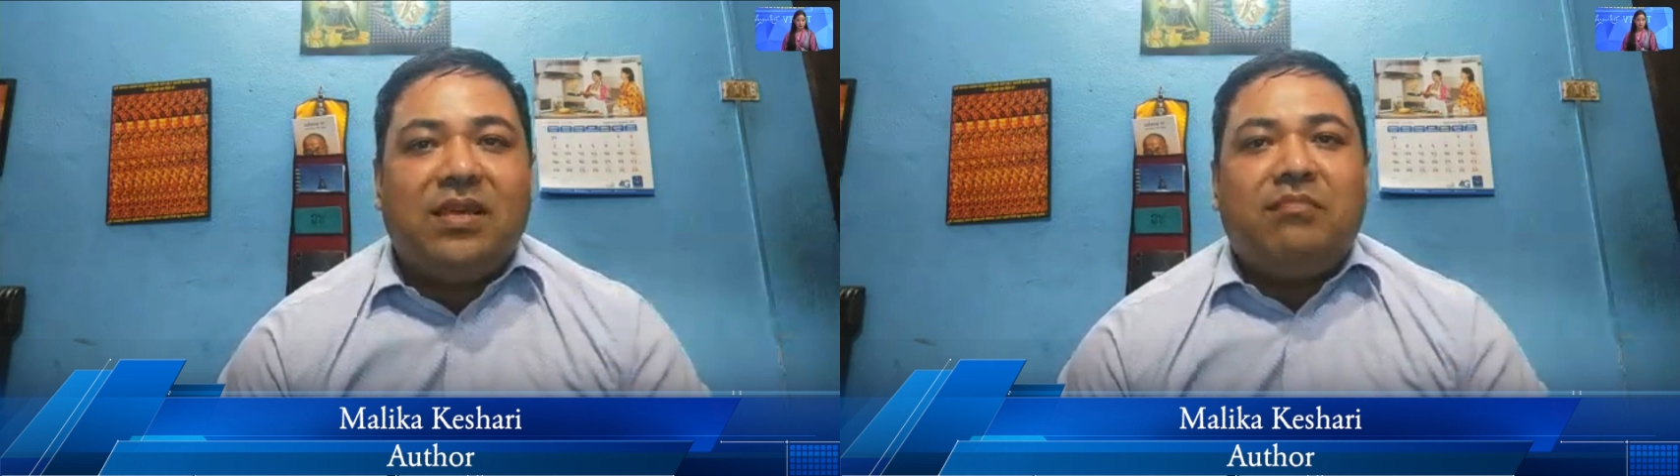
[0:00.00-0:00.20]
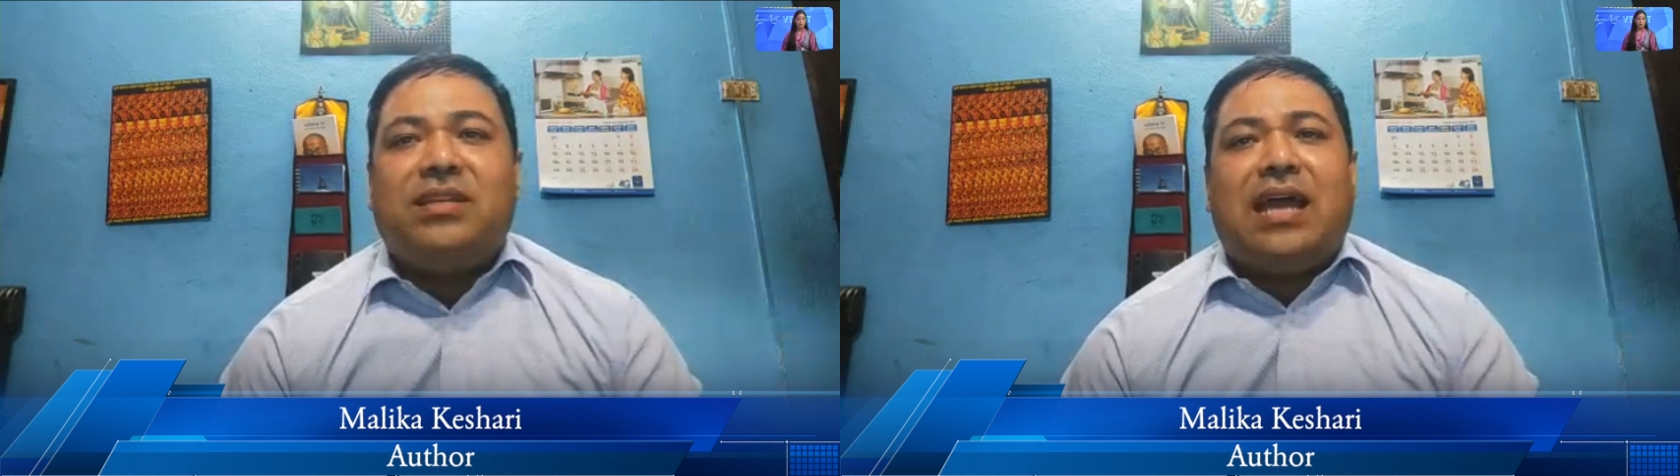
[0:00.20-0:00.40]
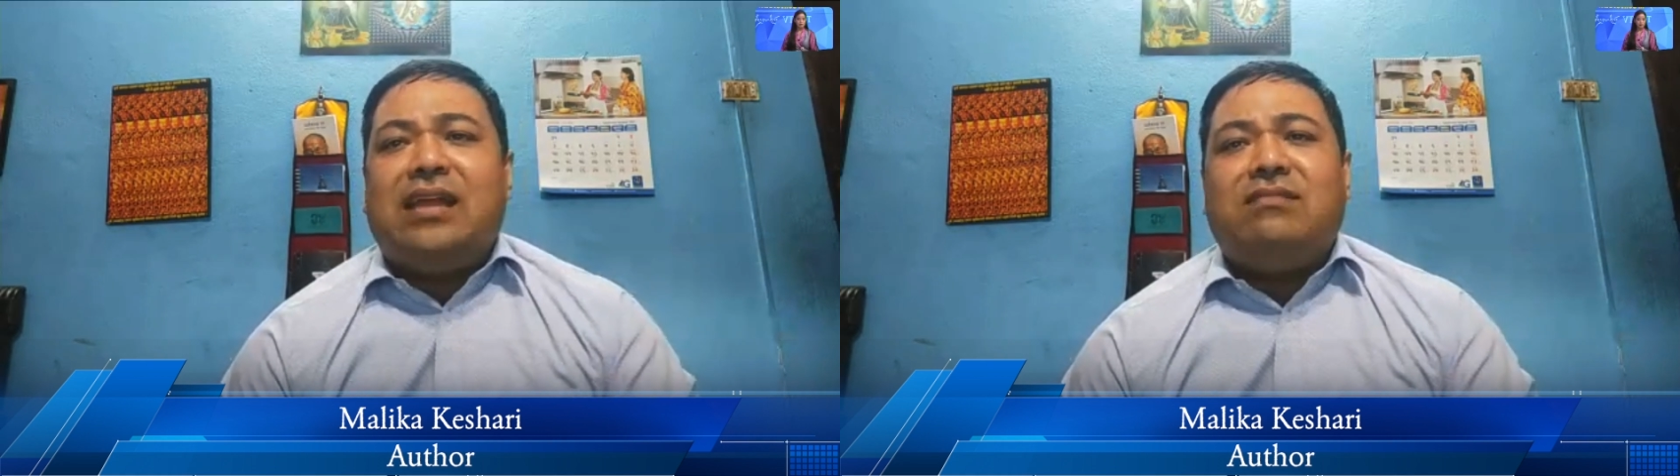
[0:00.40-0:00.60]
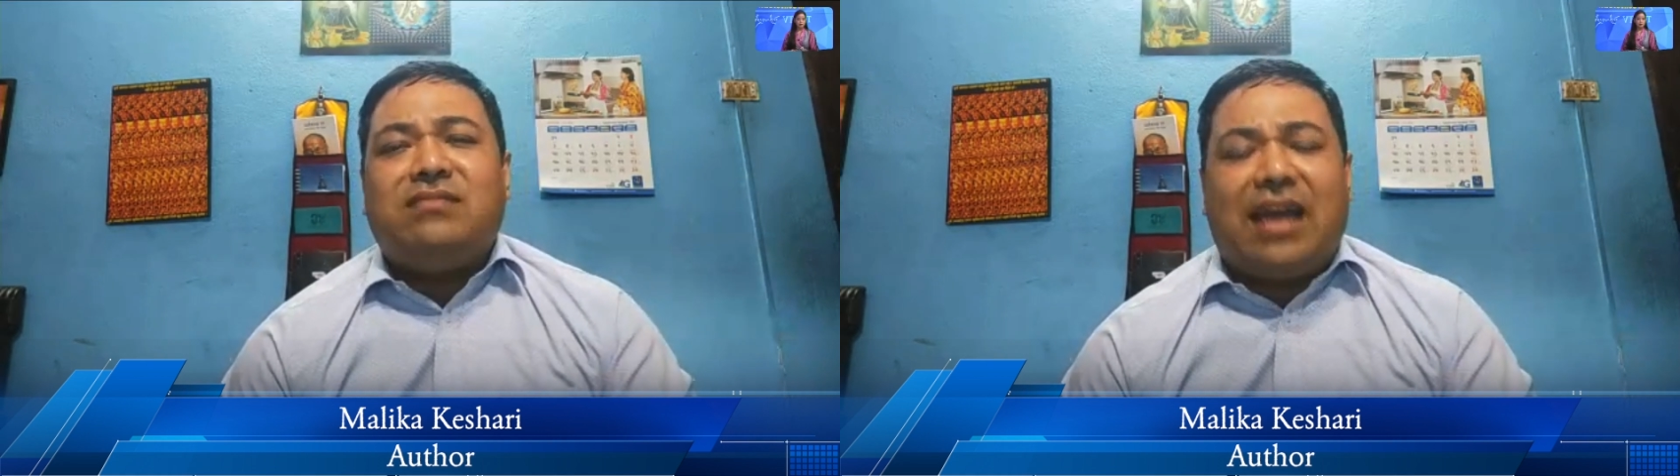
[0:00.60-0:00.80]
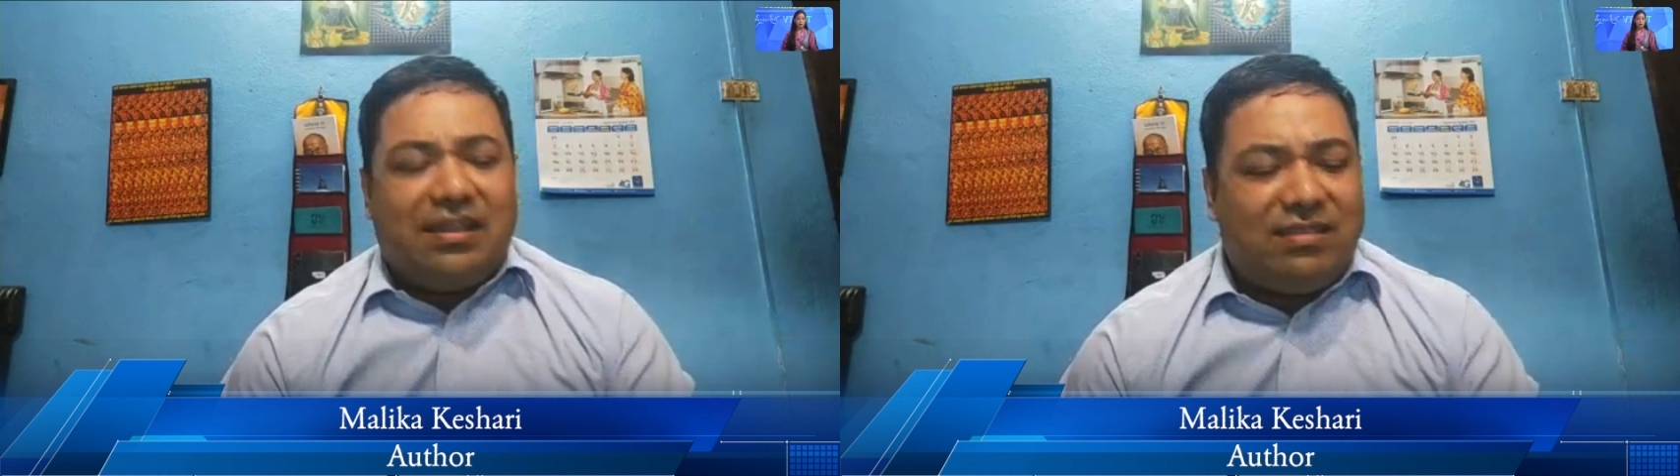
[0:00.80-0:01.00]
But I
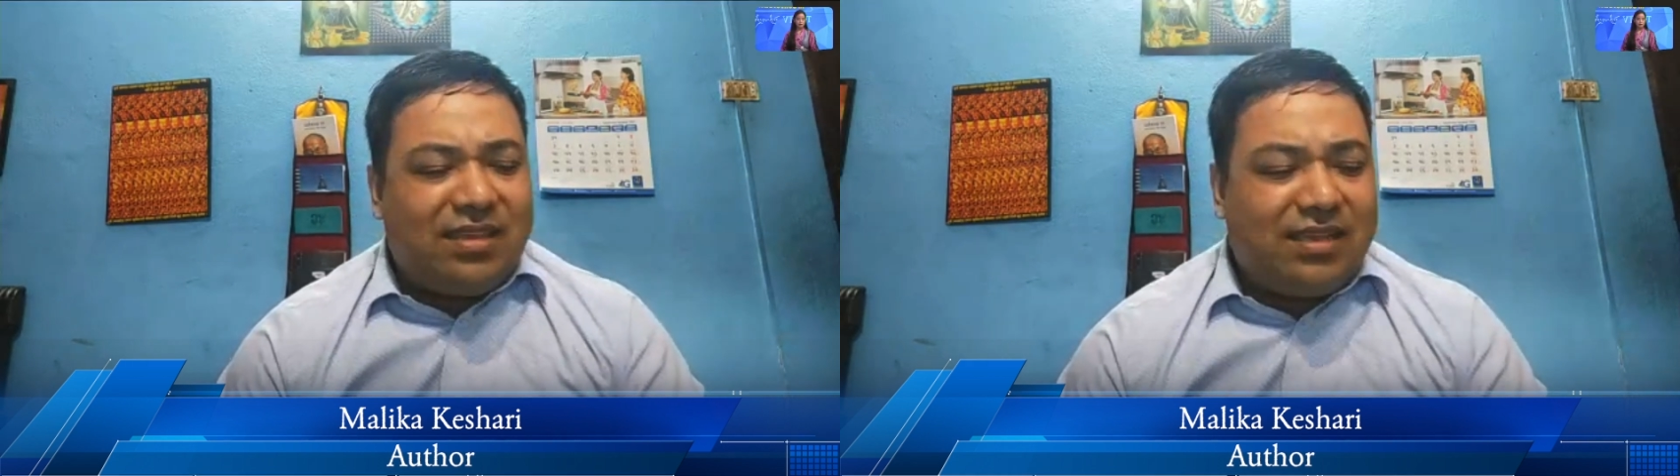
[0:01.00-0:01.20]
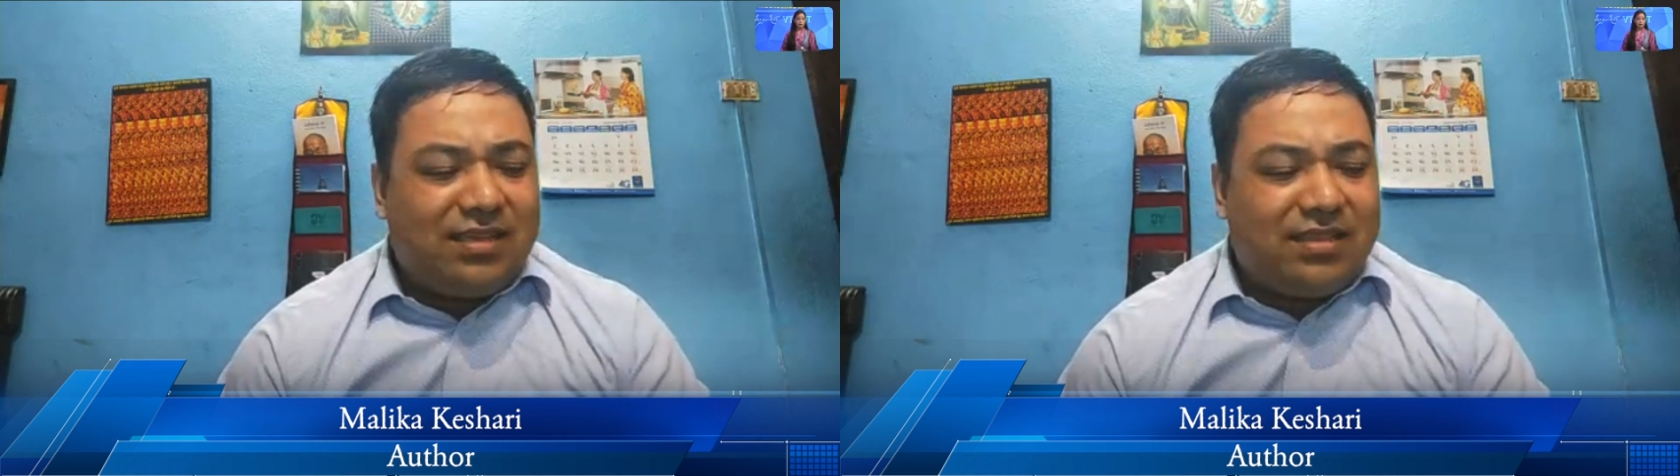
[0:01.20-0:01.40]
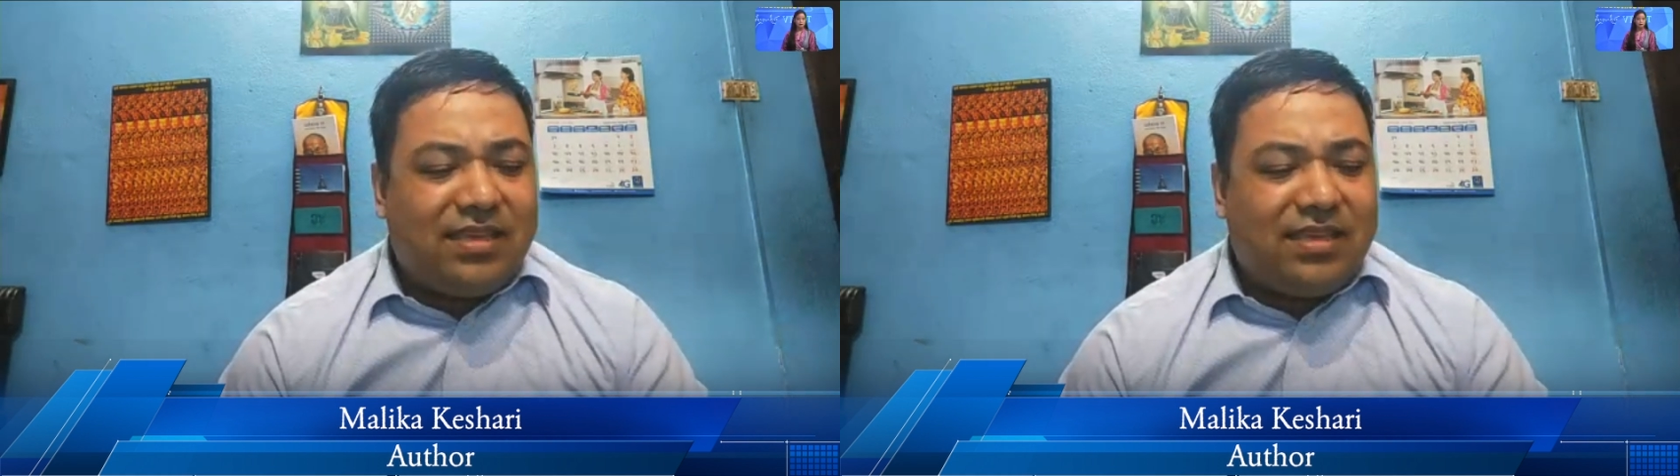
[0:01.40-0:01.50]
don't. I think